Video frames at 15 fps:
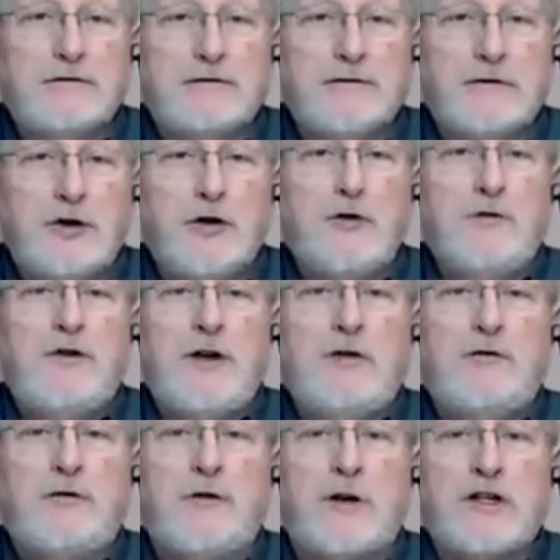UV
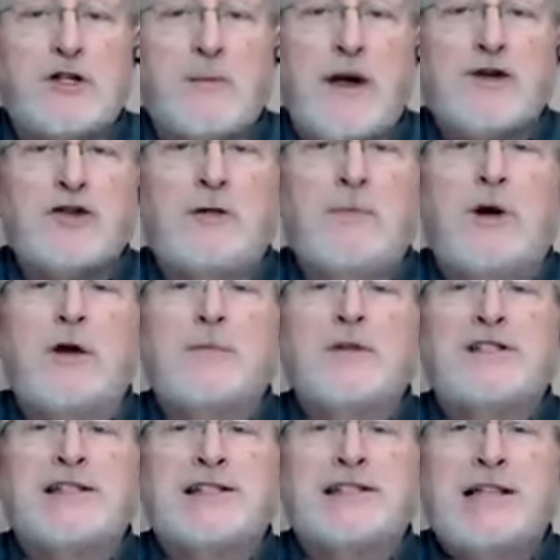for inspection
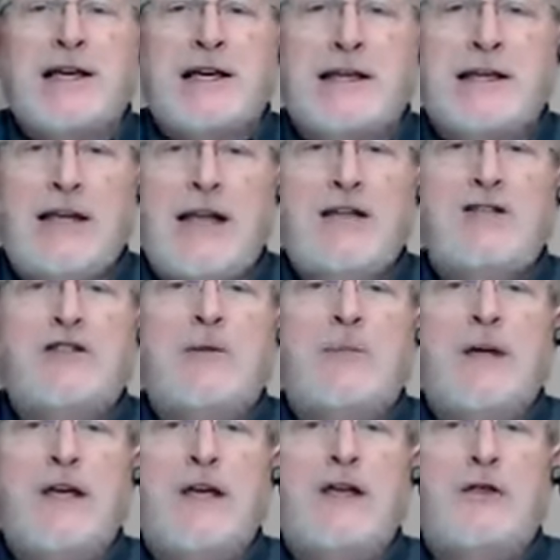purposes needs to
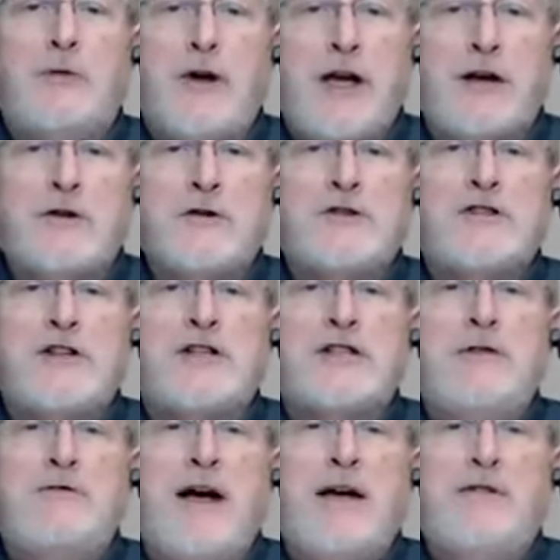be
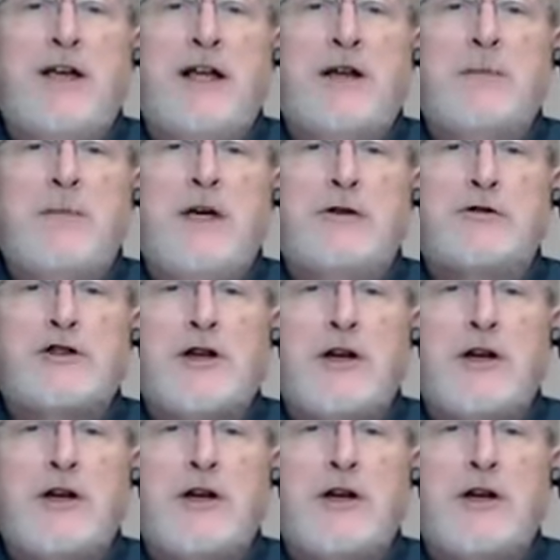365 nanometers